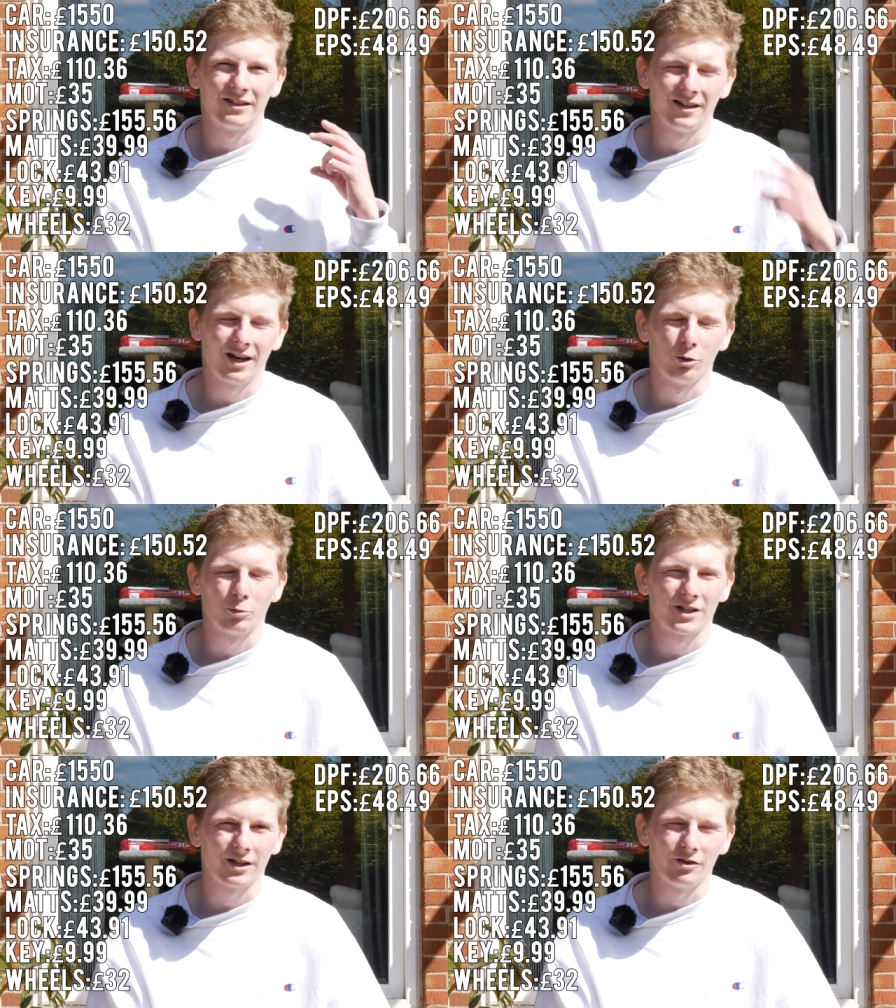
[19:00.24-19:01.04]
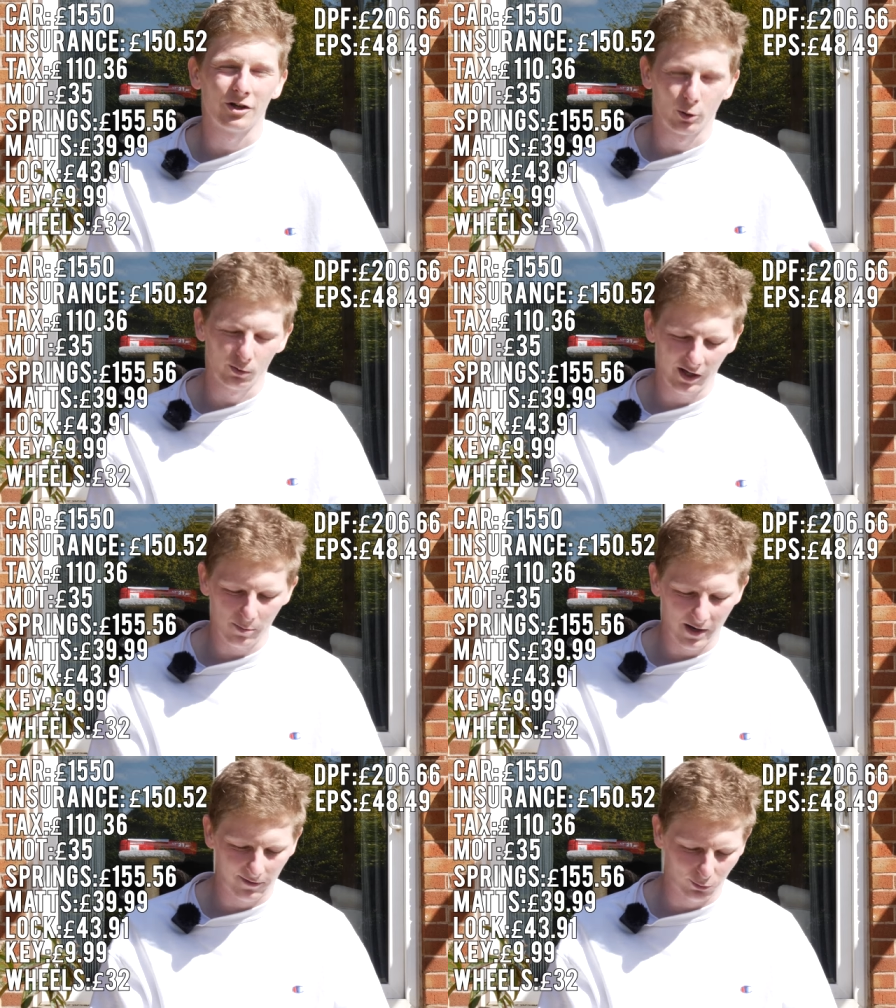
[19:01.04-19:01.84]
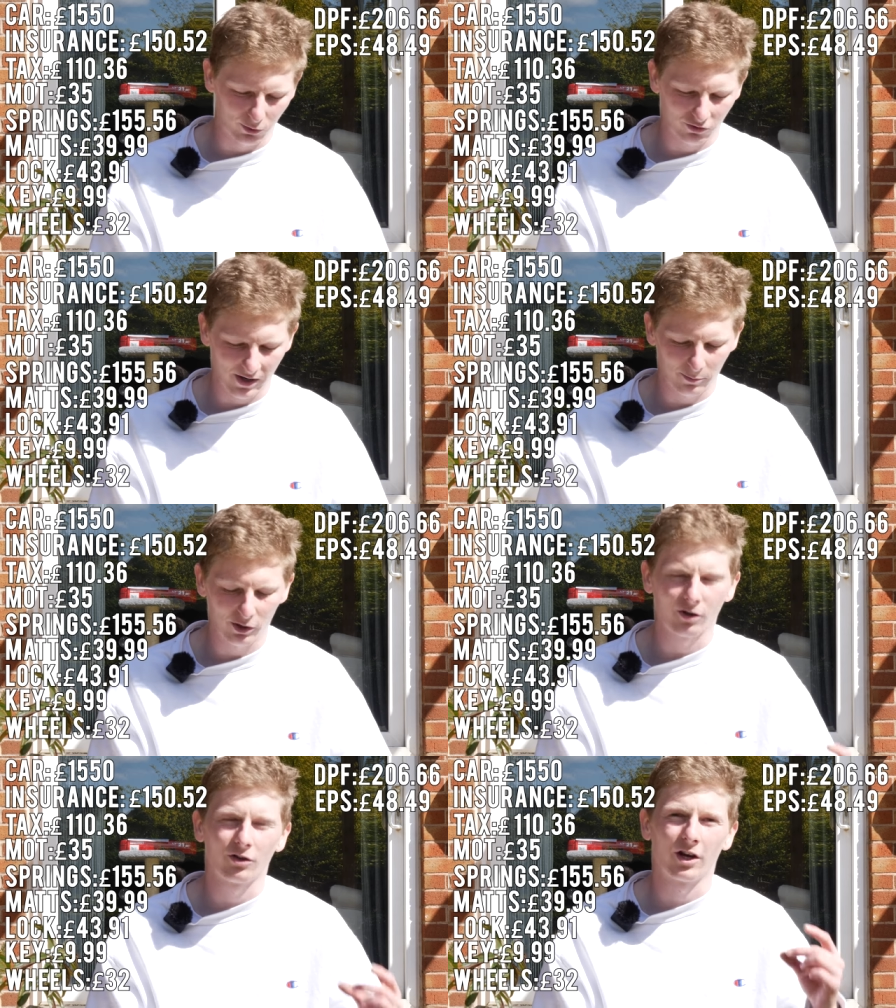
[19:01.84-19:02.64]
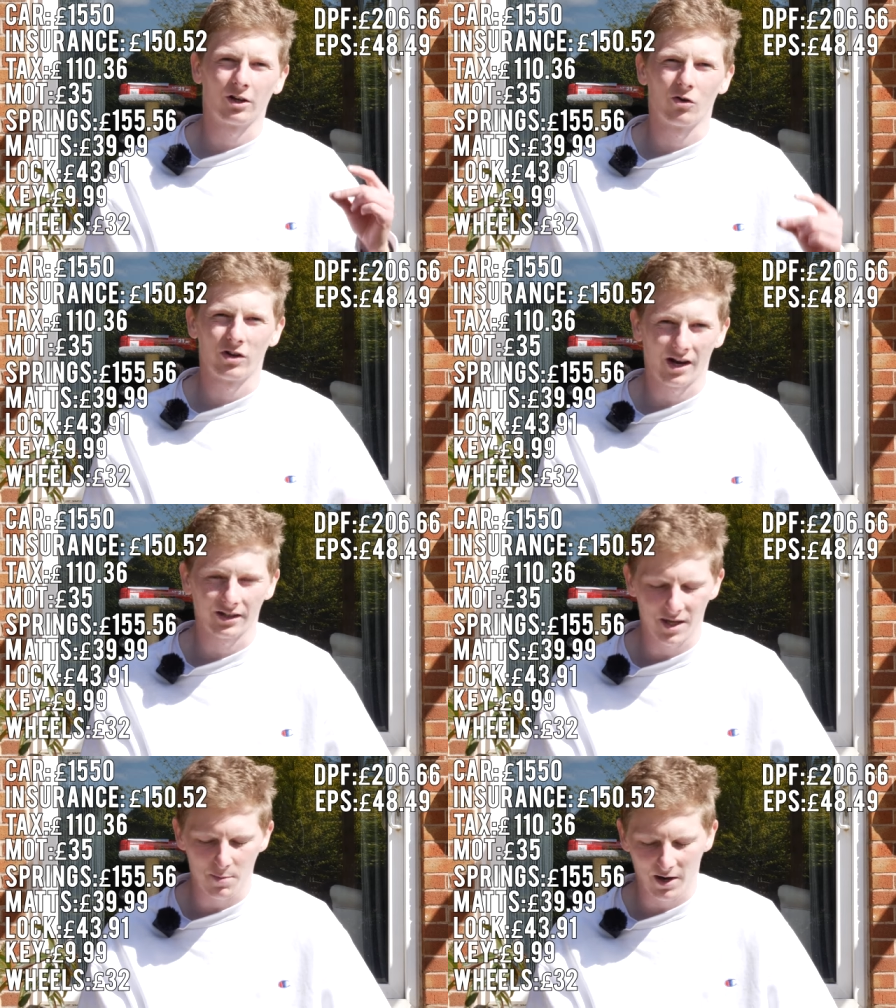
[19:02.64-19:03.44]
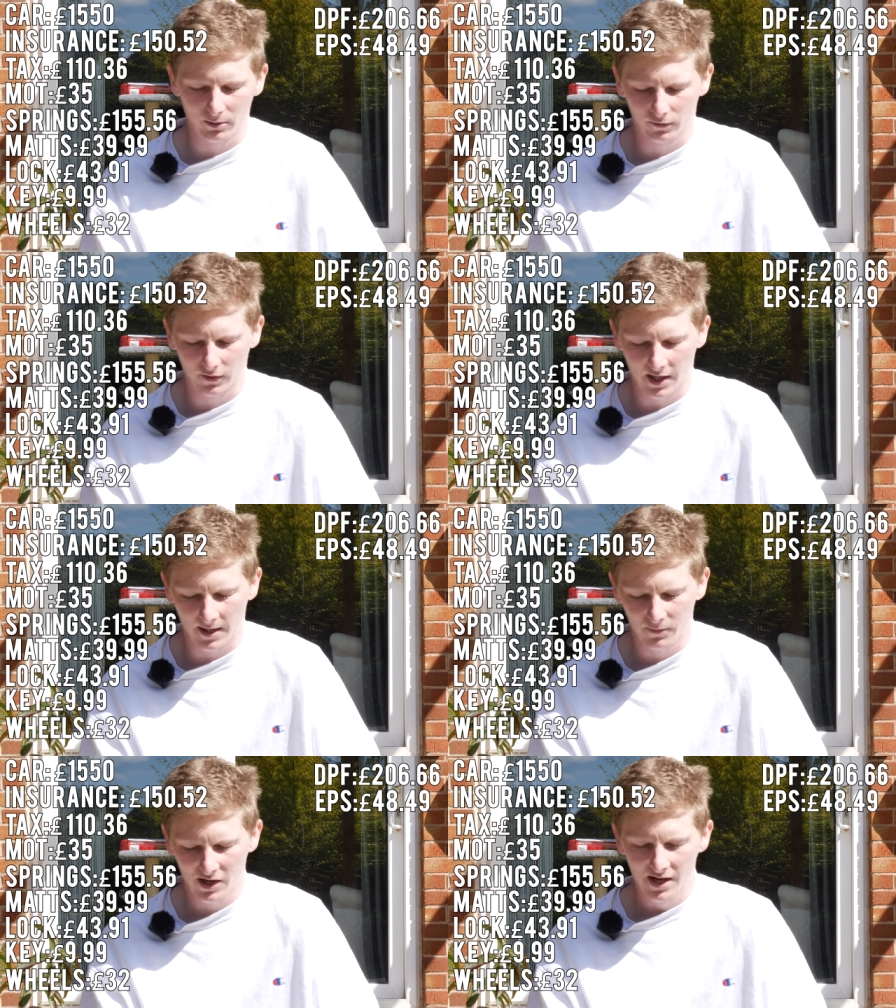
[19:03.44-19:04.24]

I did end up selling the old DPF to a scrapyard and I got £90 for that.